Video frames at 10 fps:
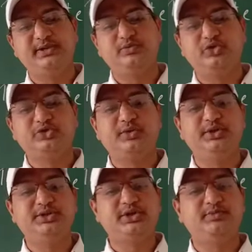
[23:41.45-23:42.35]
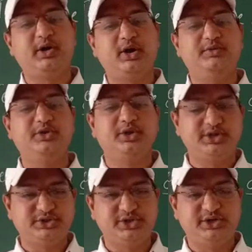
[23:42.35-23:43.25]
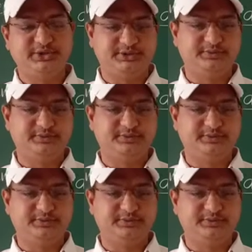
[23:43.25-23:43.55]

most of the eastern part of the United States